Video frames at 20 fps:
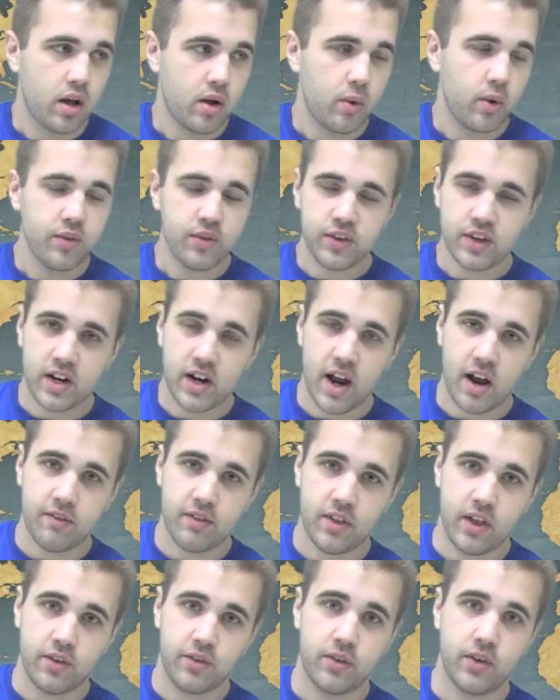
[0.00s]
What if you didn't
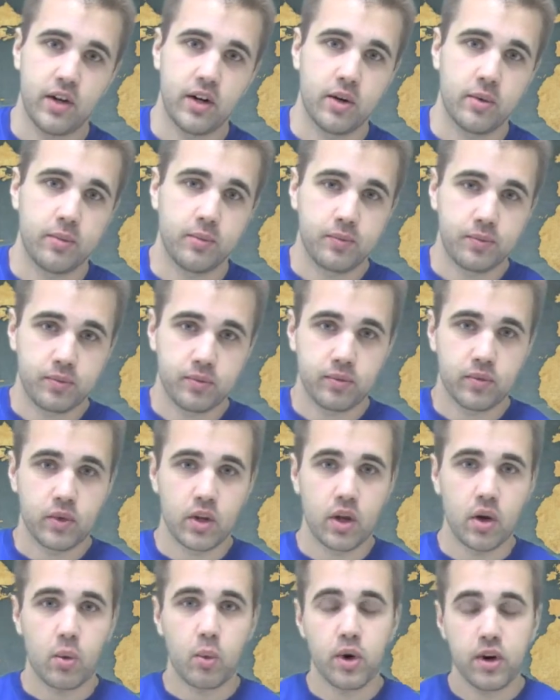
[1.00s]
have that freedom?
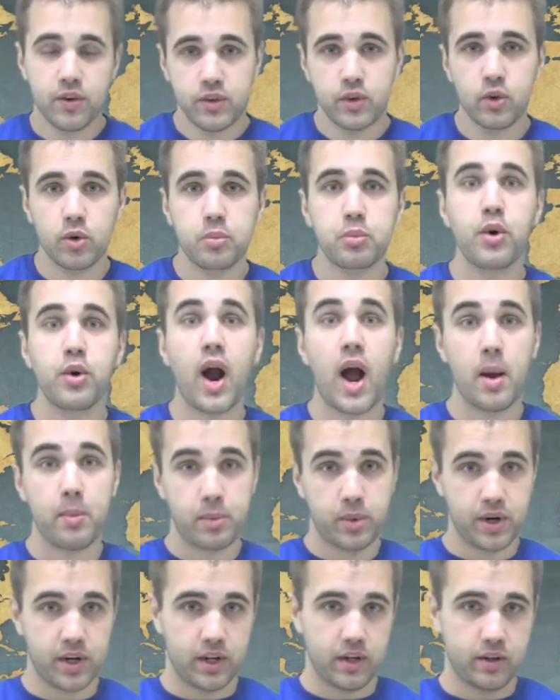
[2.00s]
What if you were
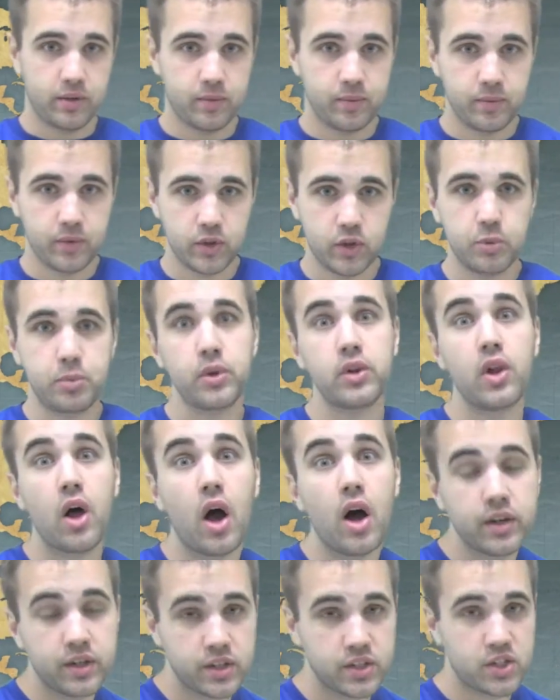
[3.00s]
property? You
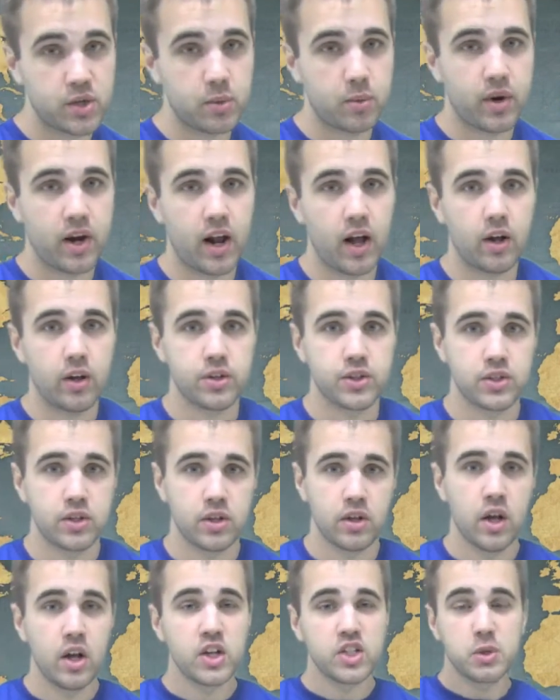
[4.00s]
belonged to someone else.
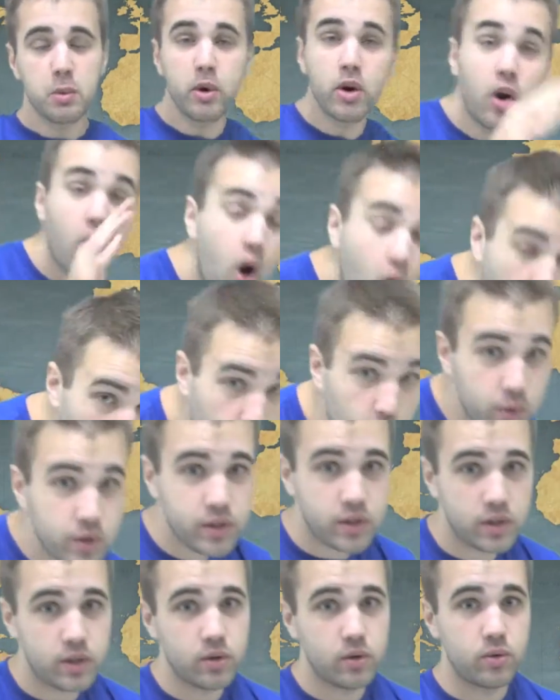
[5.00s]
Someone
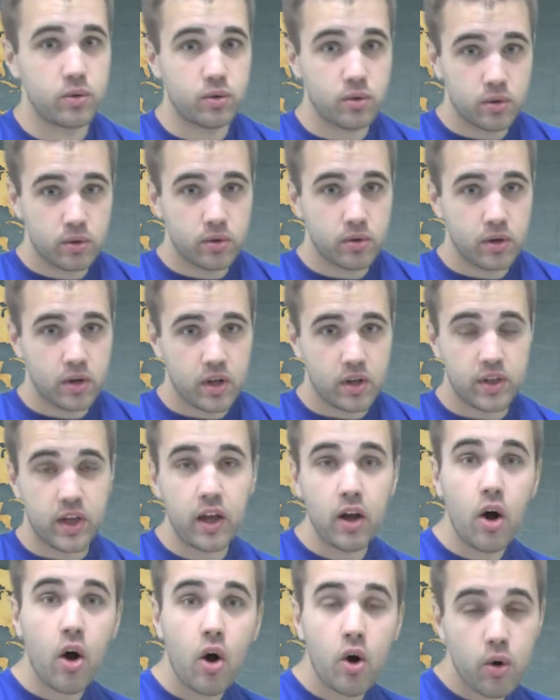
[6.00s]
owned you.
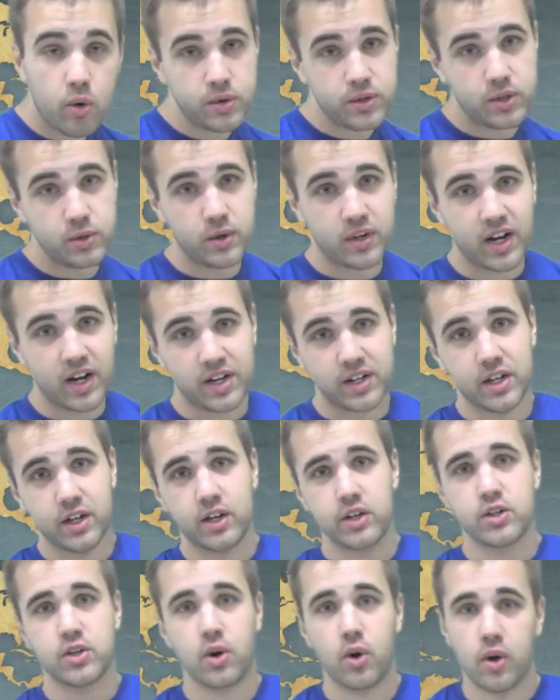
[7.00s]
They owned you and got to
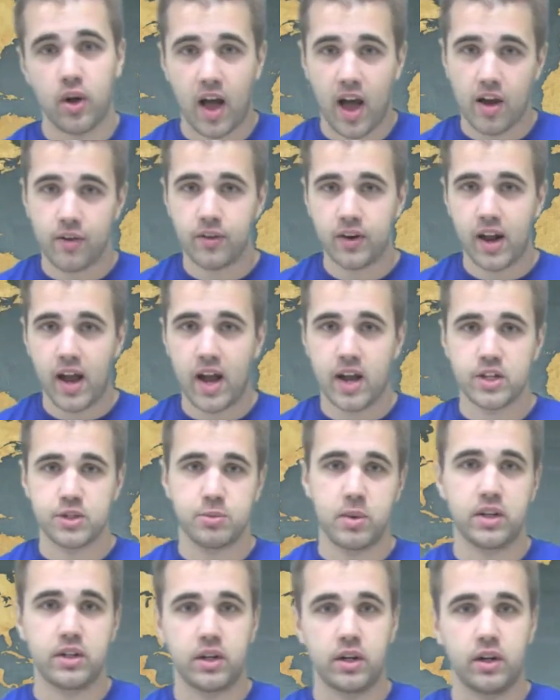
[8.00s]
control every
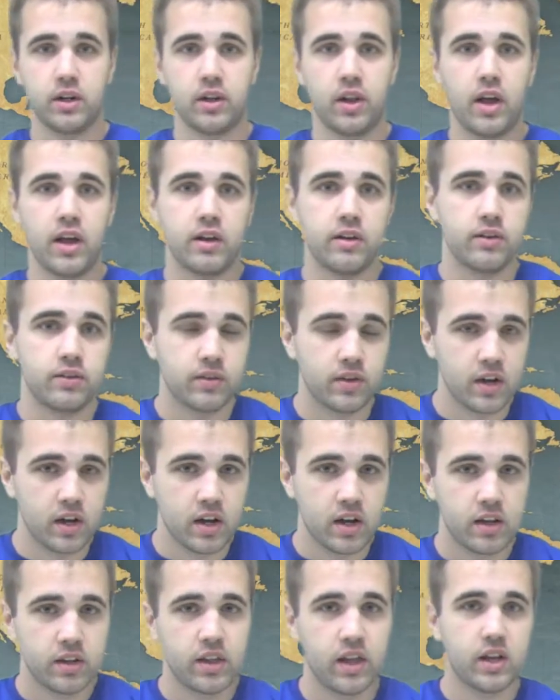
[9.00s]
aspect of your life.
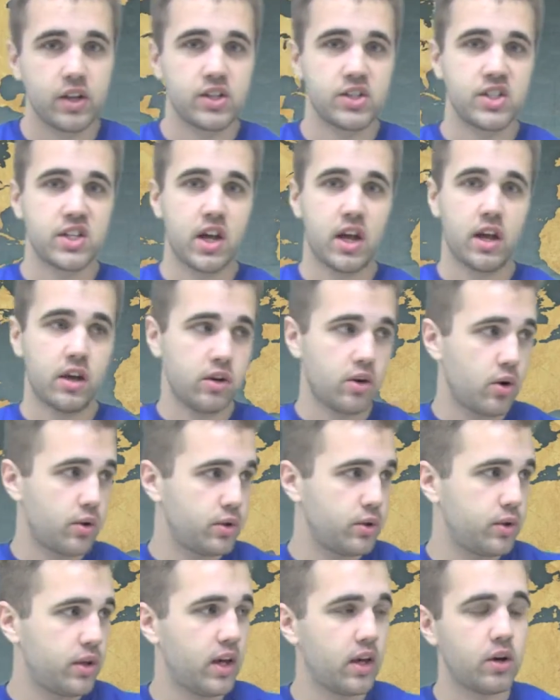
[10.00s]
They could say, no,
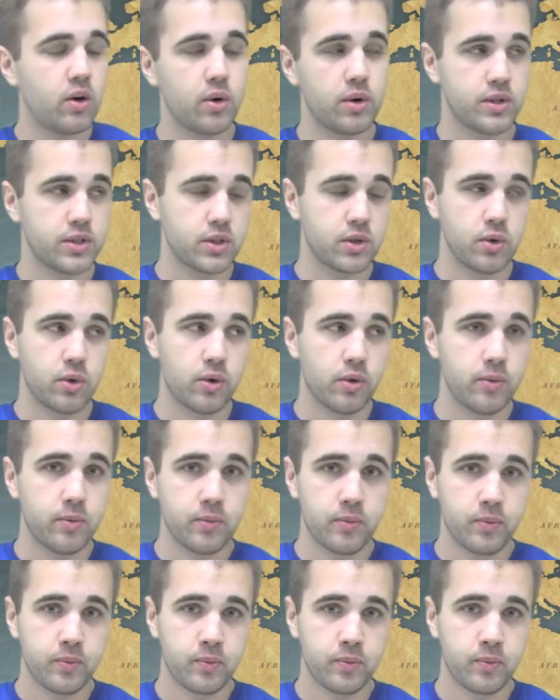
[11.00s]
you can't go to school.